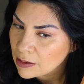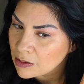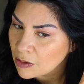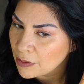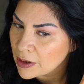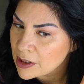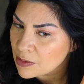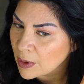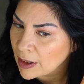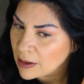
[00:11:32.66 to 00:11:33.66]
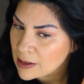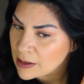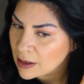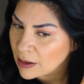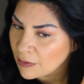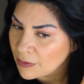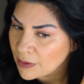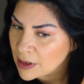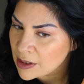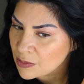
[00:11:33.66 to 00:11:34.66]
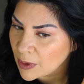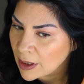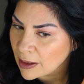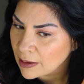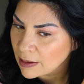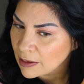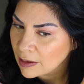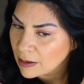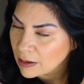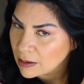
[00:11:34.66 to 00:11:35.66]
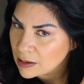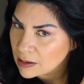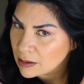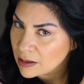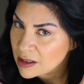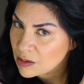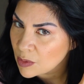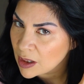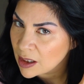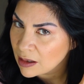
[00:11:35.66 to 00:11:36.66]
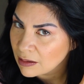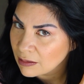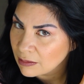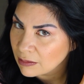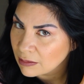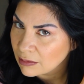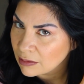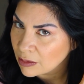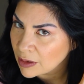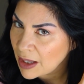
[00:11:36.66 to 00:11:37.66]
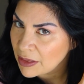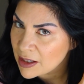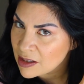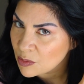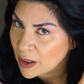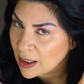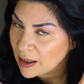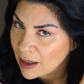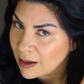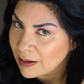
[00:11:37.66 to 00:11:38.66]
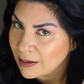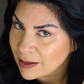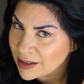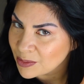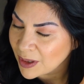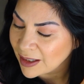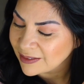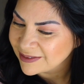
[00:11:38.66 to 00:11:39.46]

to go this way instead of this way. This way? No, not this way. This way.